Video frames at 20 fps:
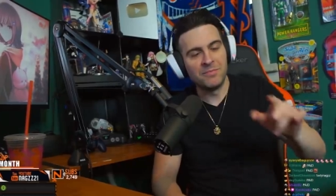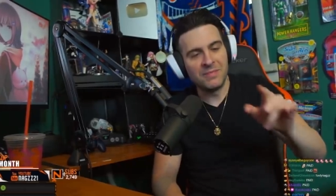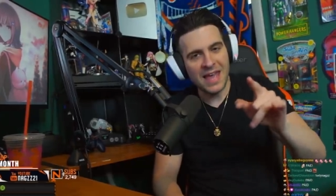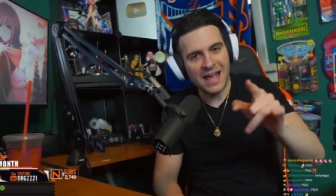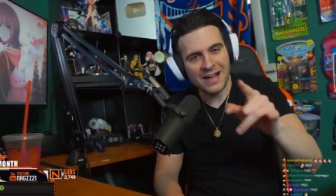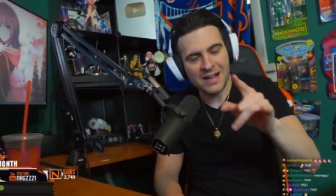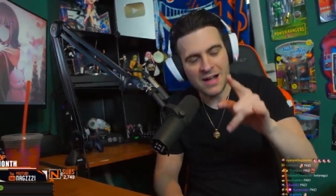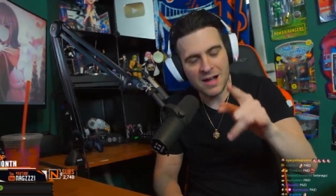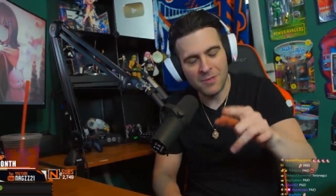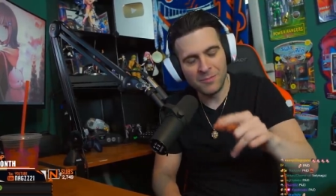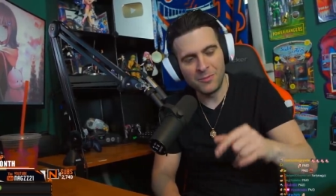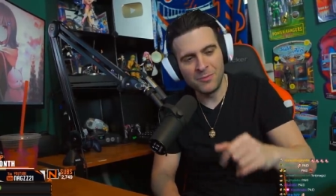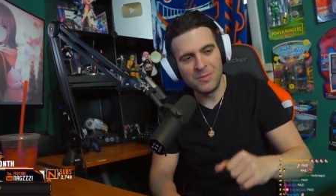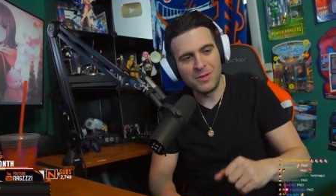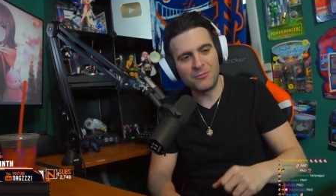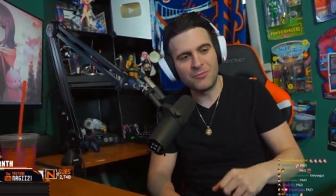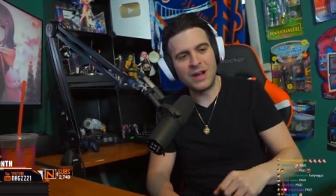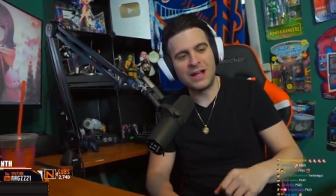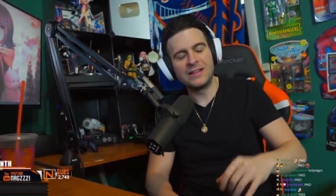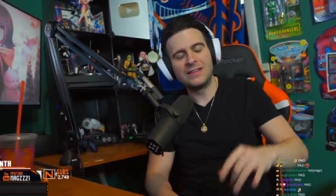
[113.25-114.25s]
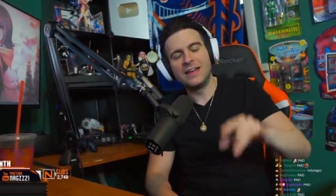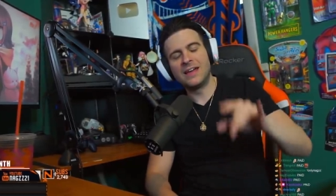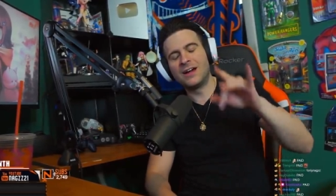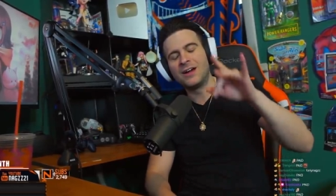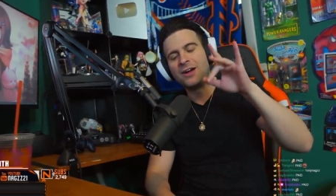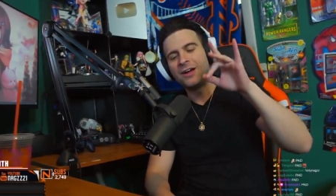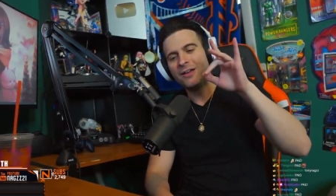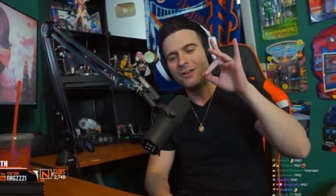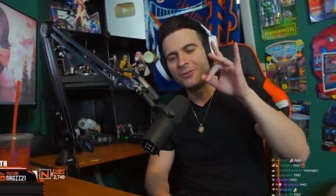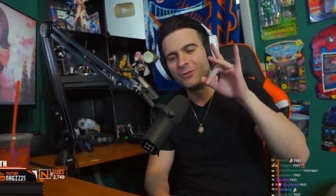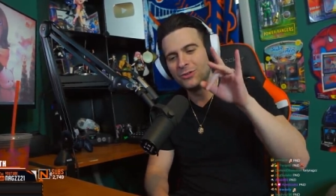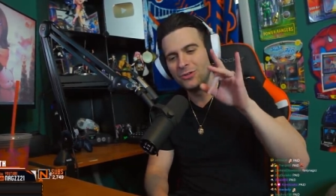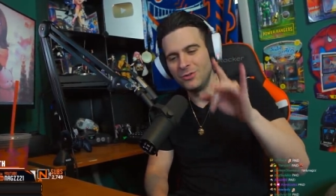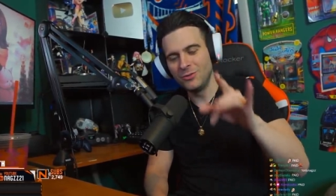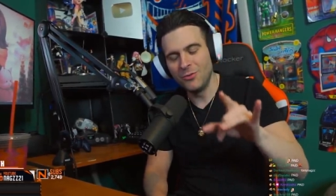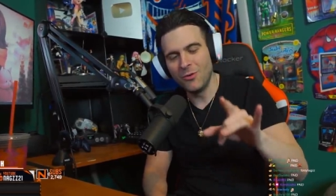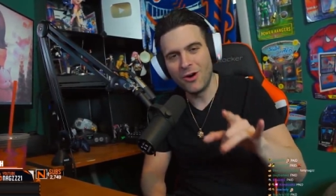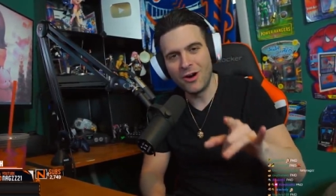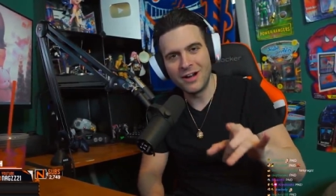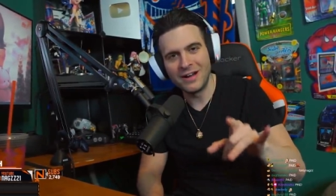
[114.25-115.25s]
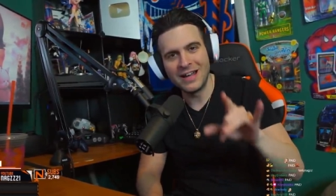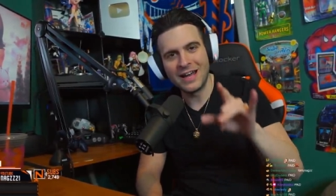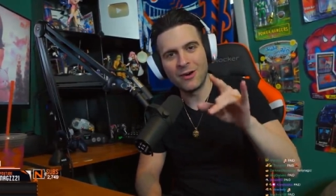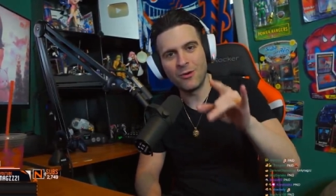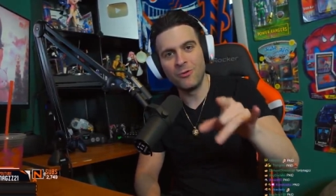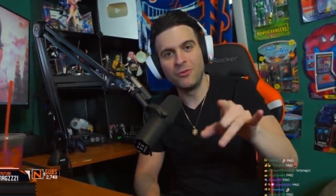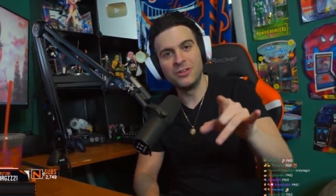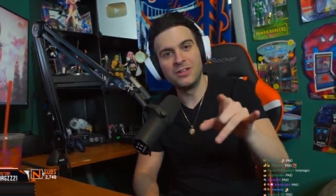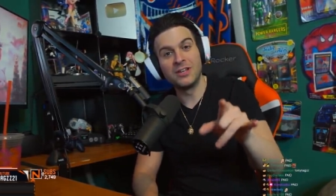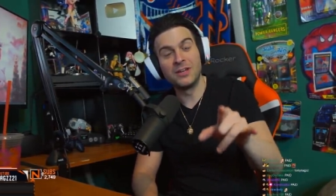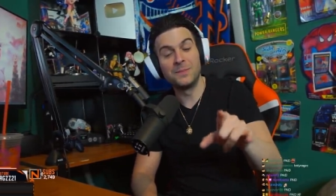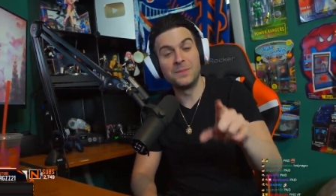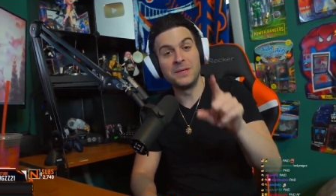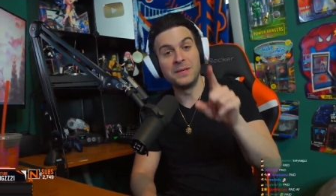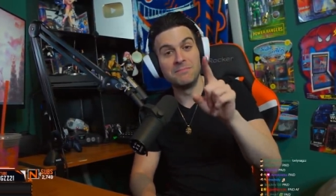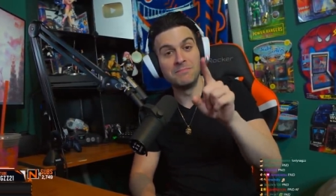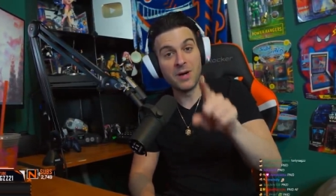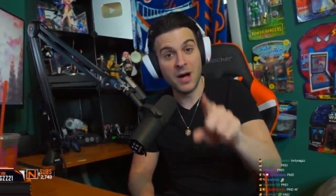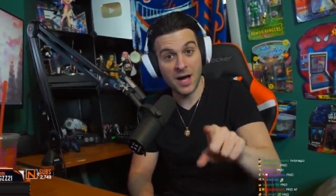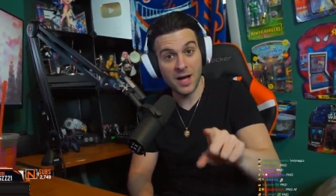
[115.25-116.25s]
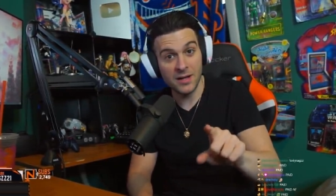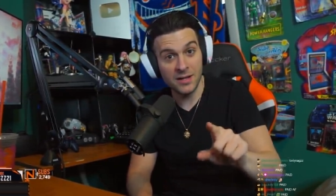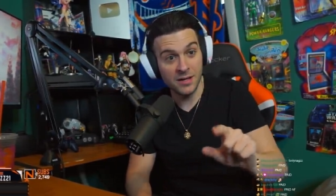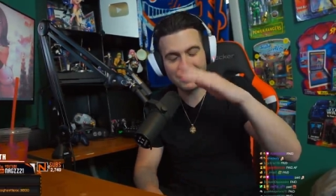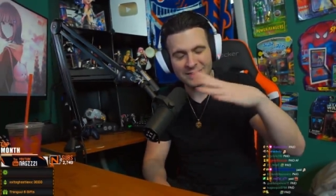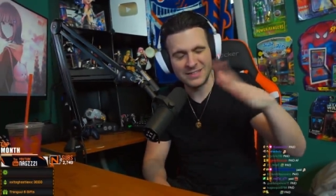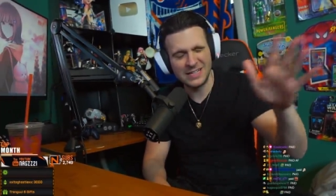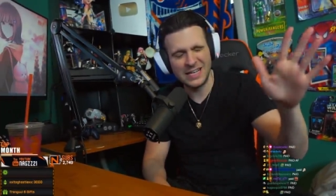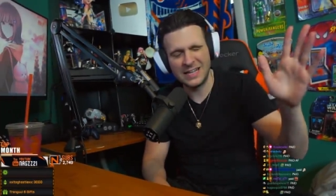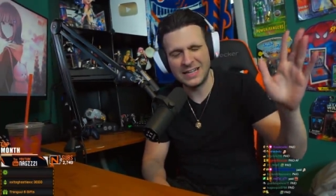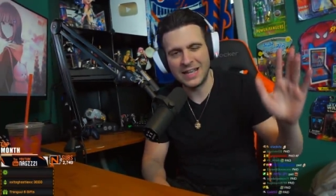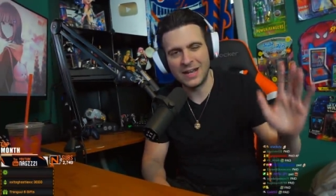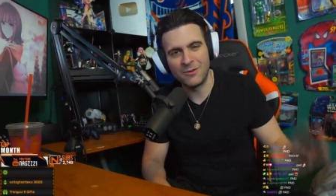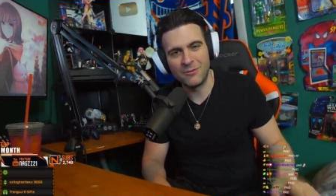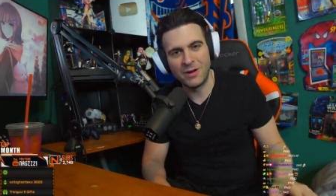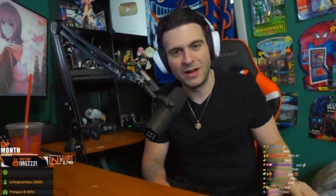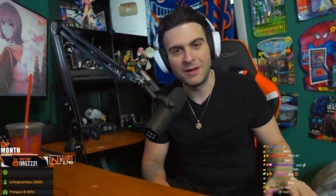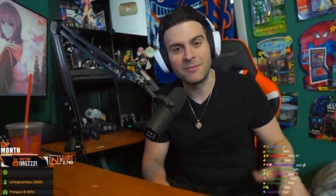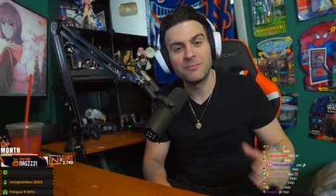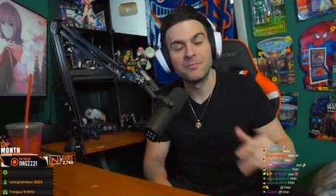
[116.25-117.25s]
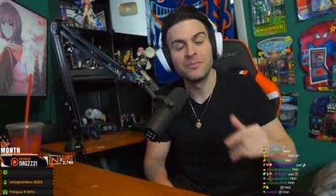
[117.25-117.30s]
that compliment right there, you are not only going to be mod, take that away.